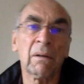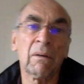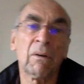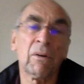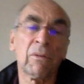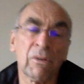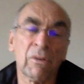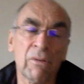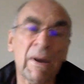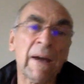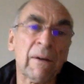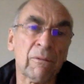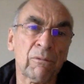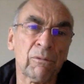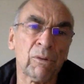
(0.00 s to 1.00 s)
on the
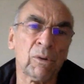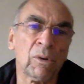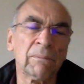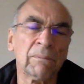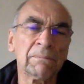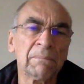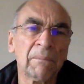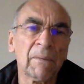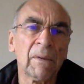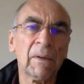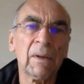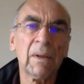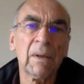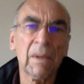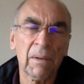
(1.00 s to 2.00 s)
ground floor.
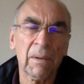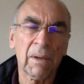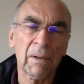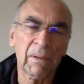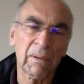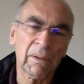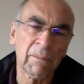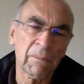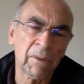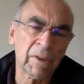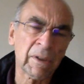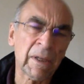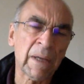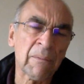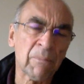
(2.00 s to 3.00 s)

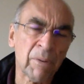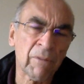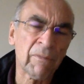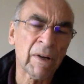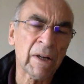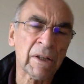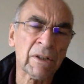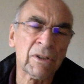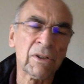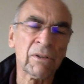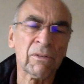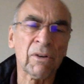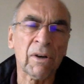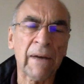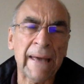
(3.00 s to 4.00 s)
Again, provided you've
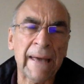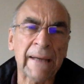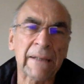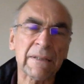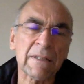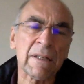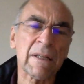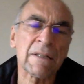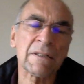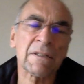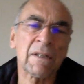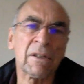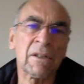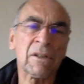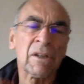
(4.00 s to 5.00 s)
got access
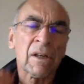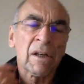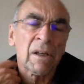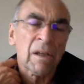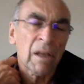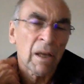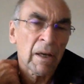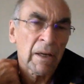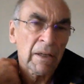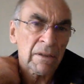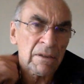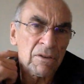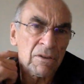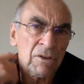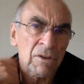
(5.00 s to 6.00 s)
and light
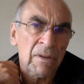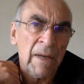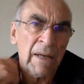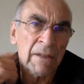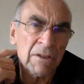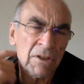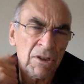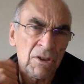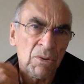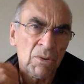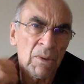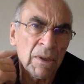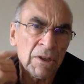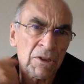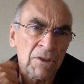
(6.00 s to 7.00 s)
to that
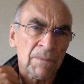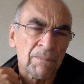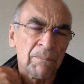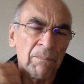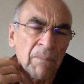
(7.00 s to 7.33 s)
situation.